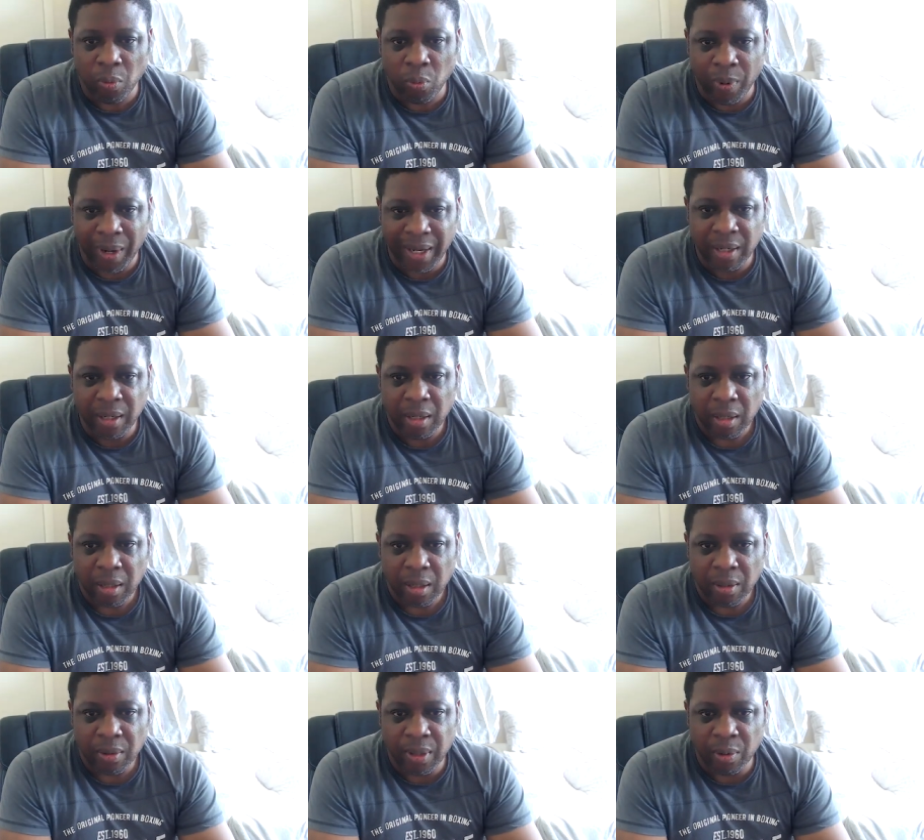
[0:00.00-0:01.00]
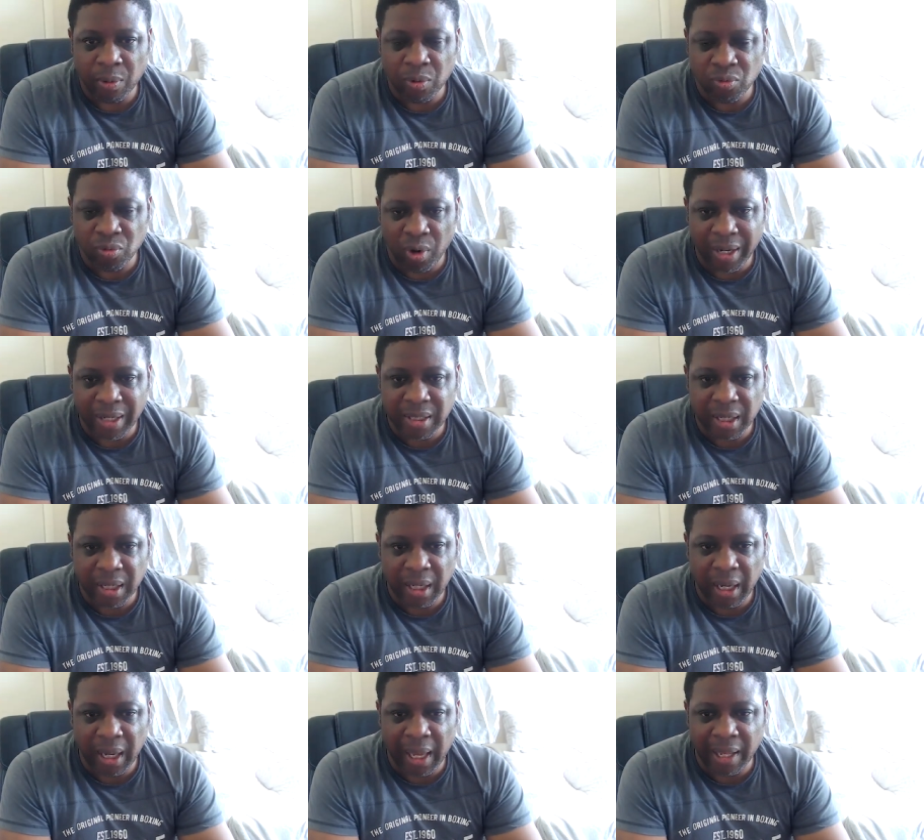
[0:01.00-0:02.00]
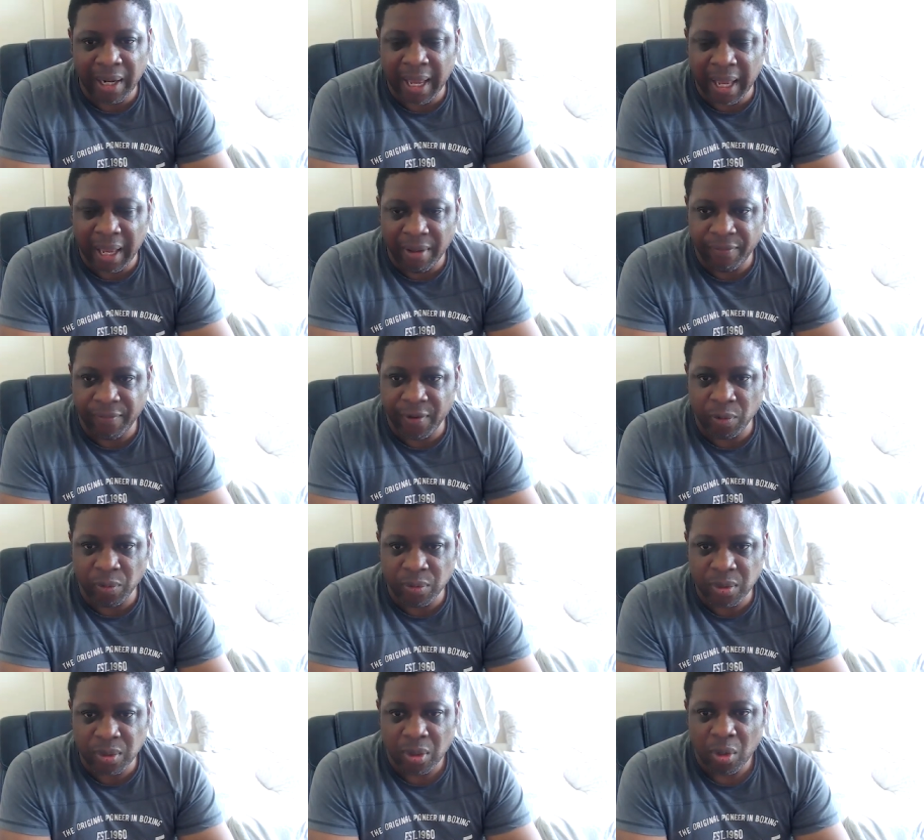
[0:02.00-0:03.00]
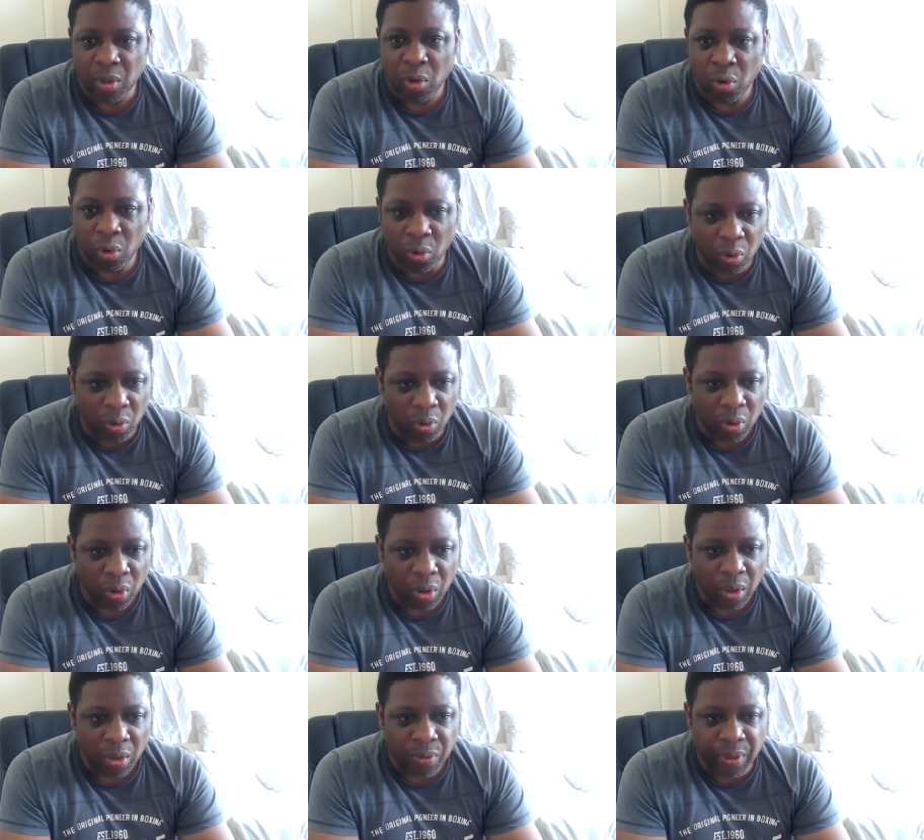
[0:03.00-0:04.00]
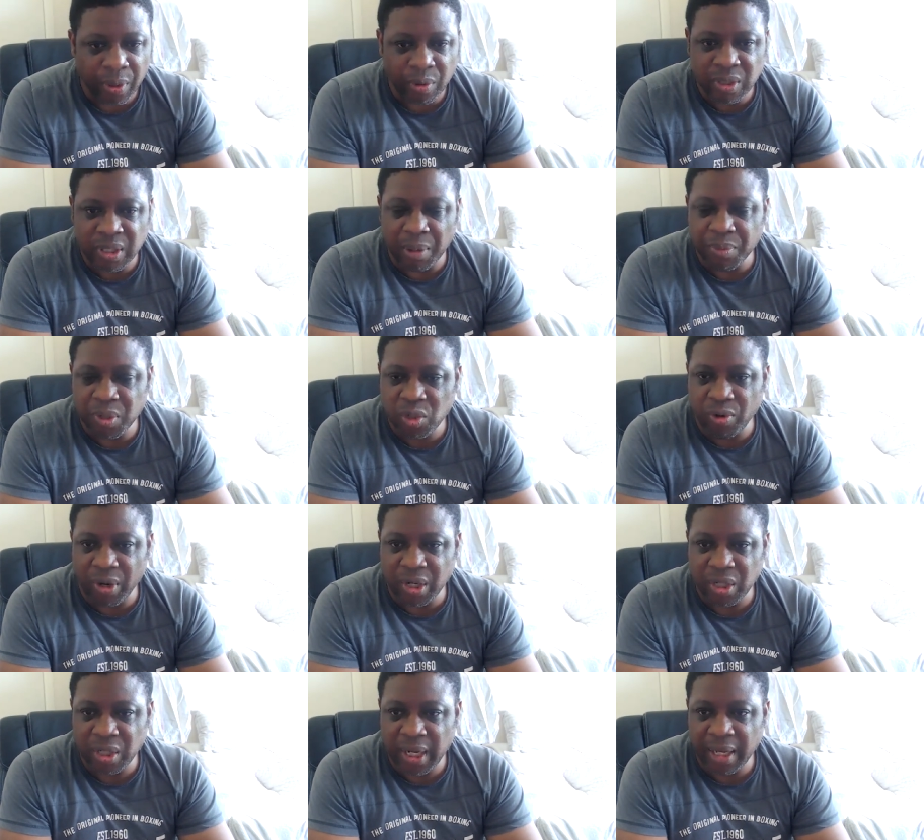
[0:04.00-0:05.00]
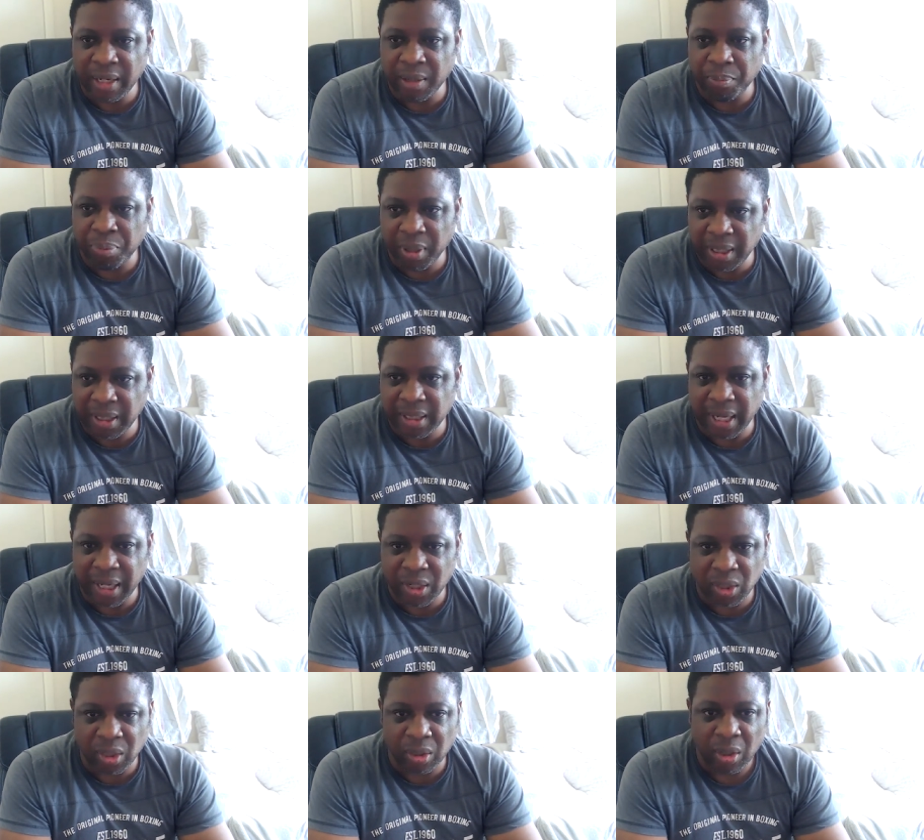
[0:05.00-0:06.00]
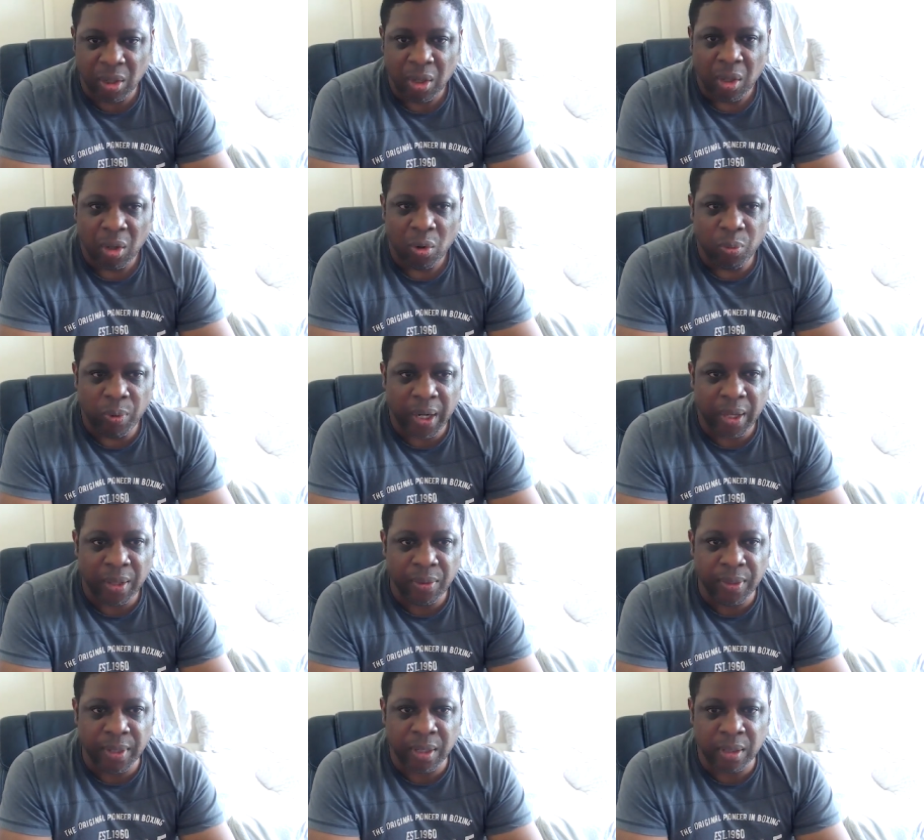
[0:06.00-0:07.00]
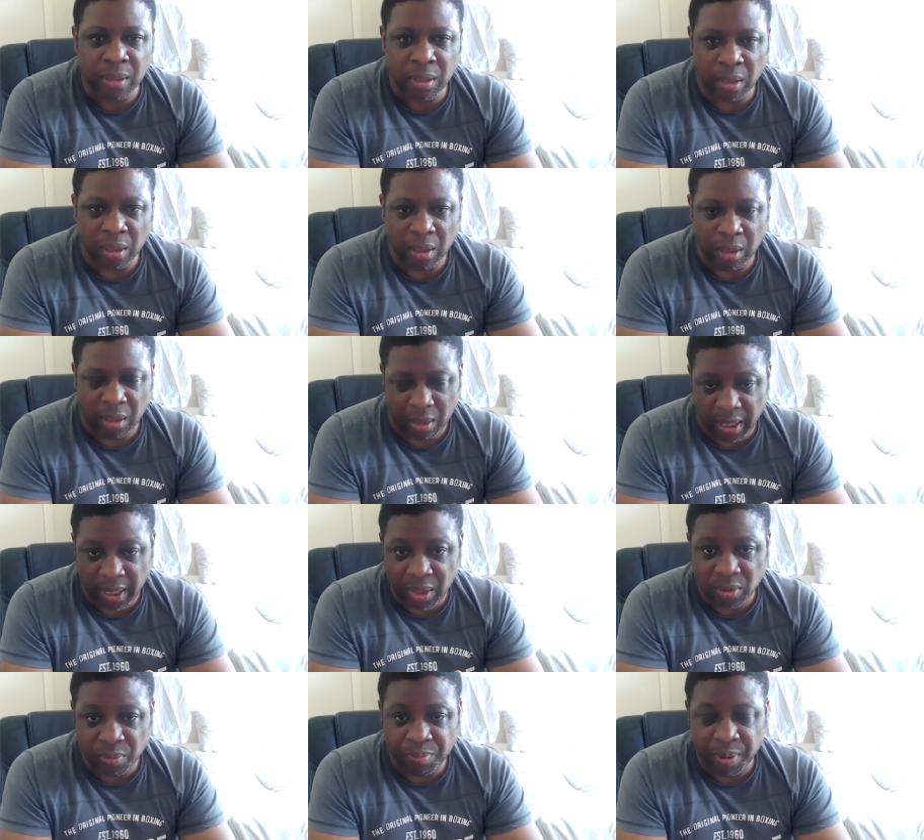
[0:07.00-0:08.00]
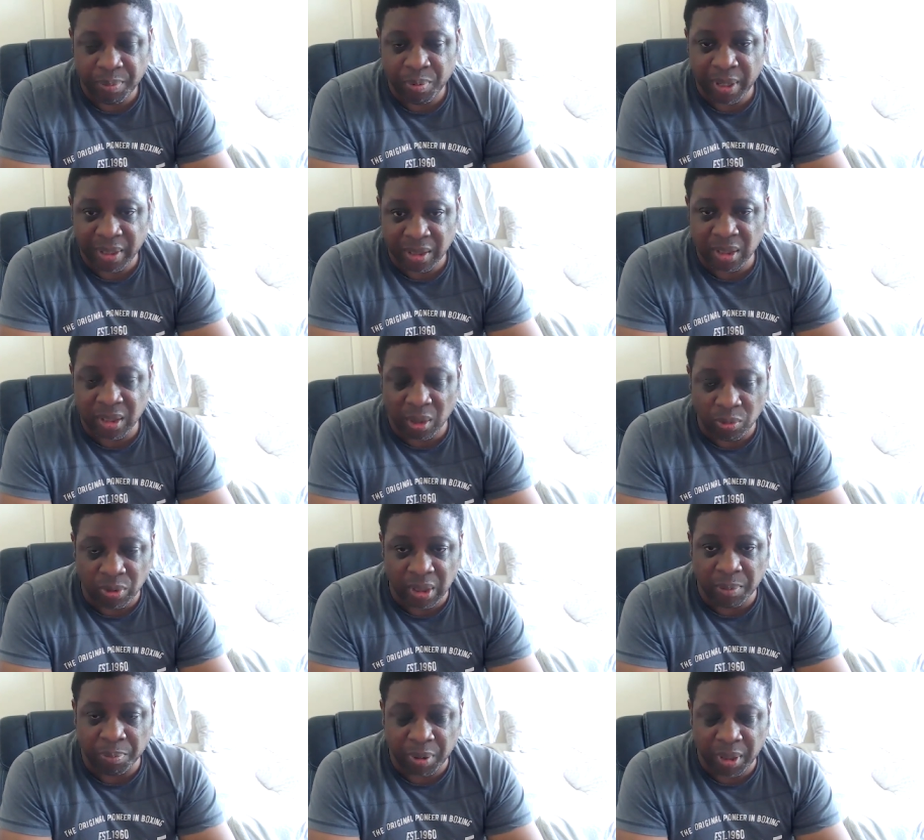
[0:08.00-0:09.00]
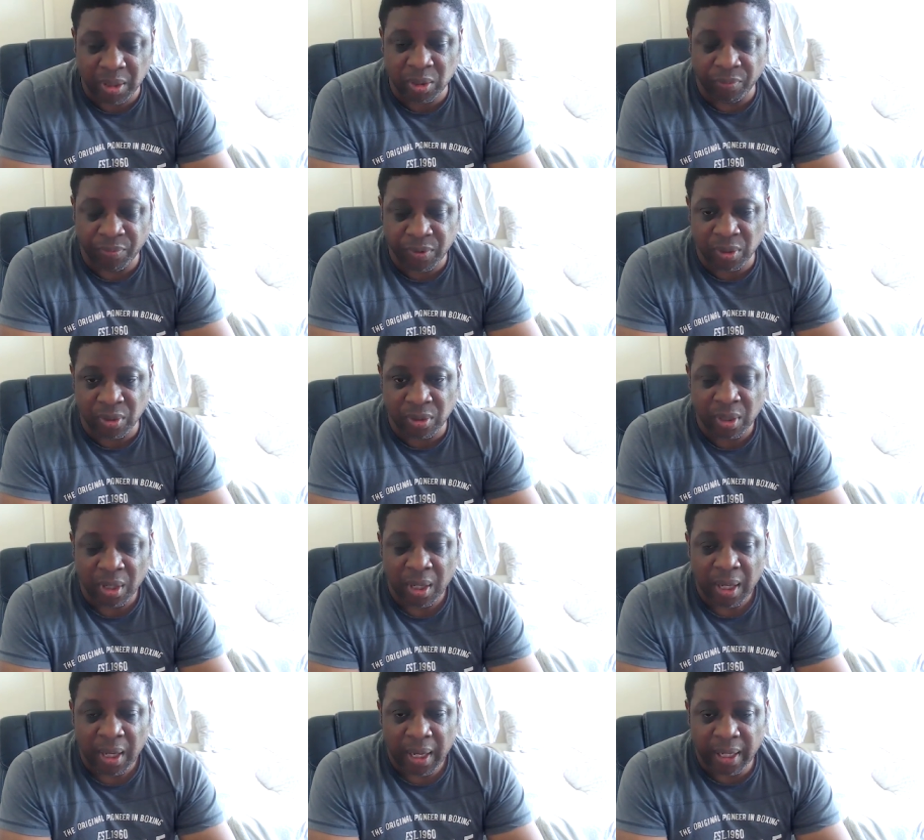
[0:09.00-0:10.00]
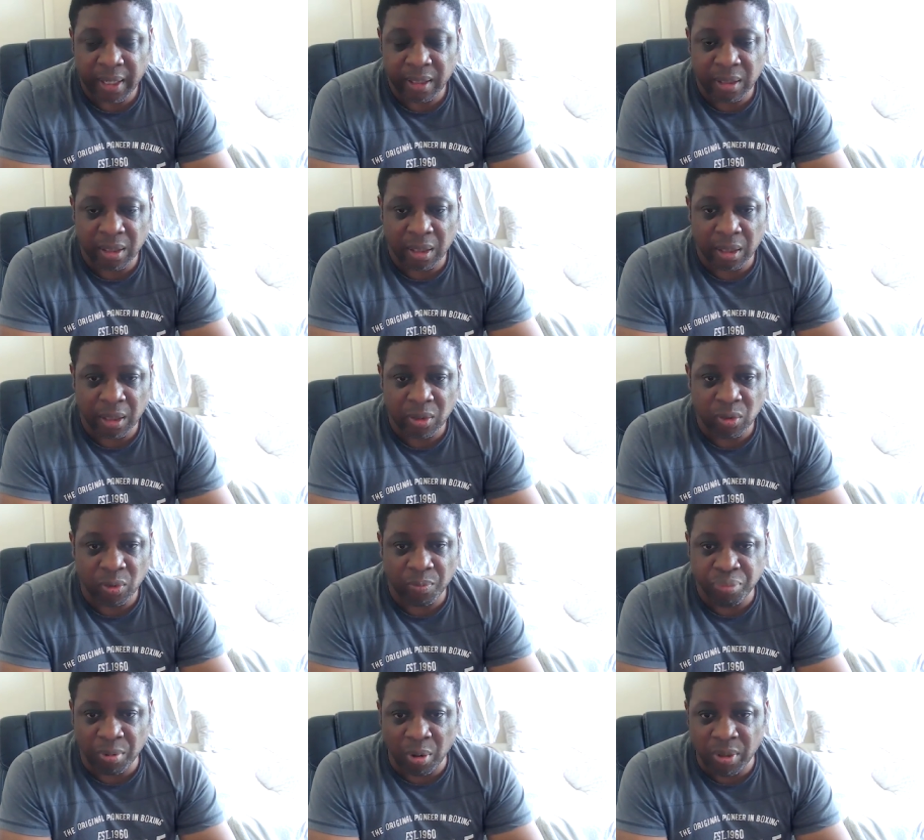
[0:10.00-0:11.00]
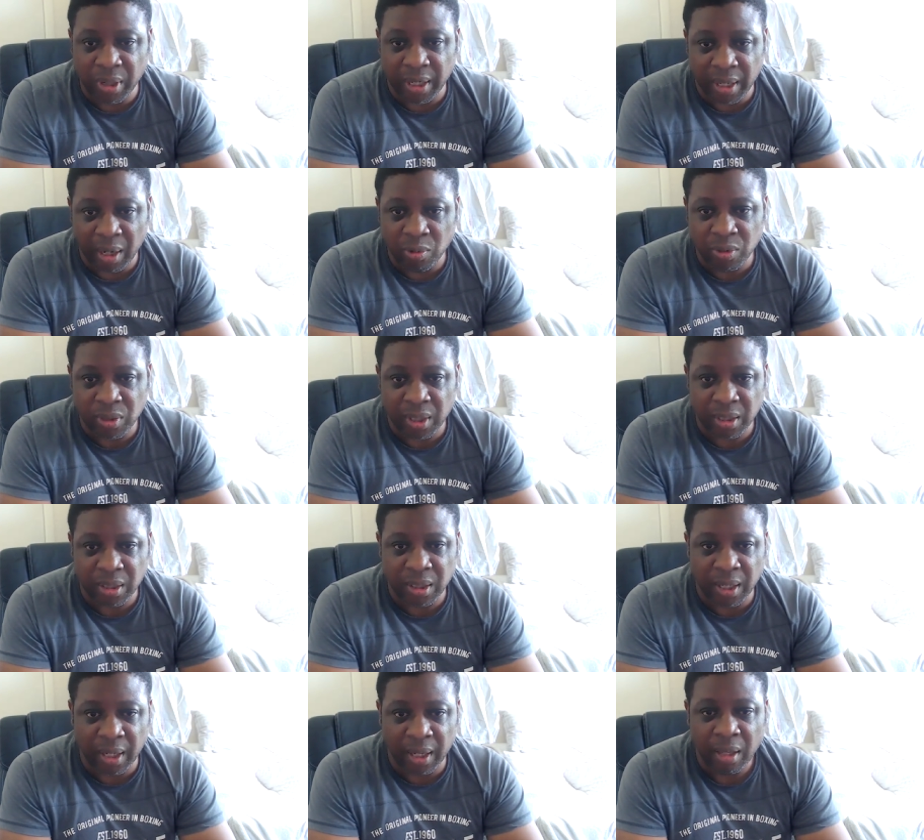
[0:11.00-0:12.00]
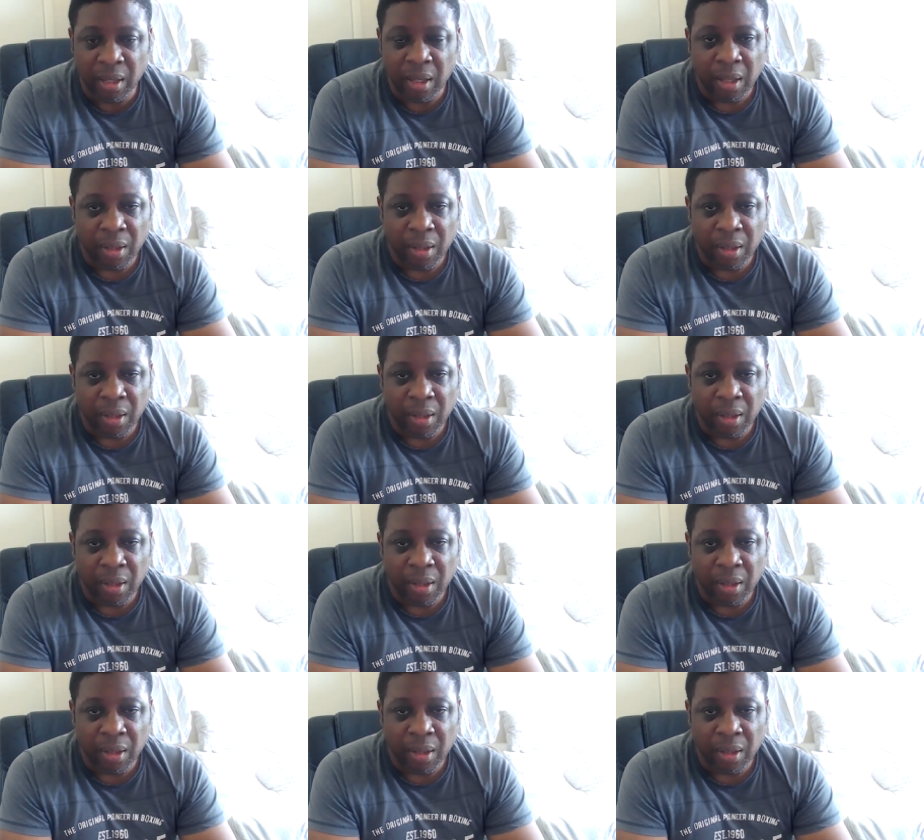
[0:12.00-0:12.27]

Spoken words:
when there was rioting at the airfields, or there was demonstration at the police station where these Asian people had assaulted the police officers and sort of broke their noses. Yeah,